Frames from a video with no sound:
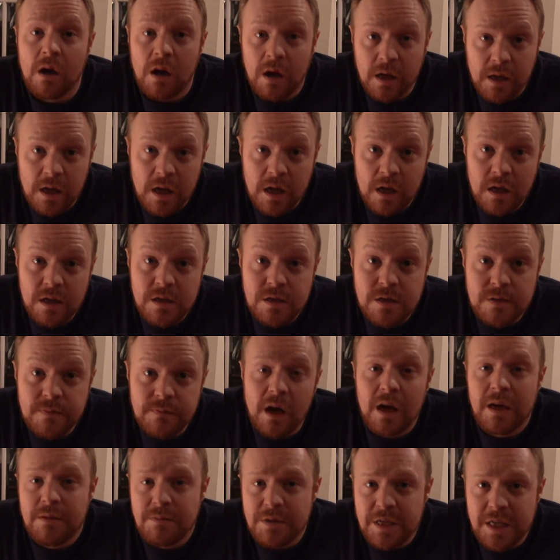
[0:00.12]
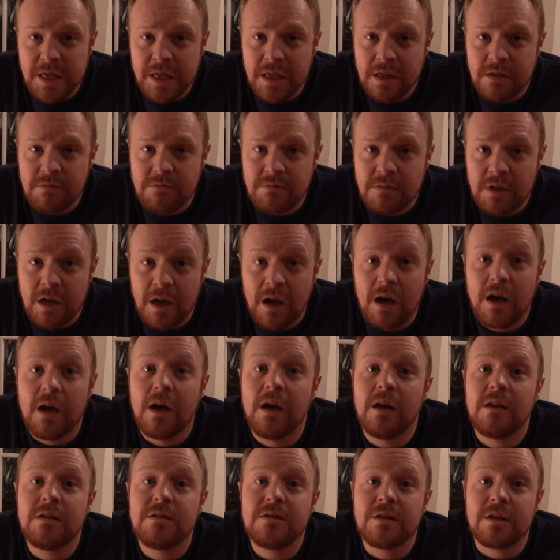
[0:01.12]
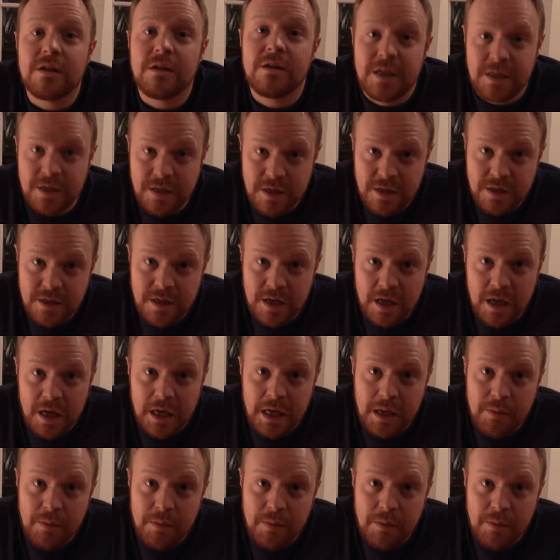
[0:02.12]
Hi guys, I'm Dean and this is the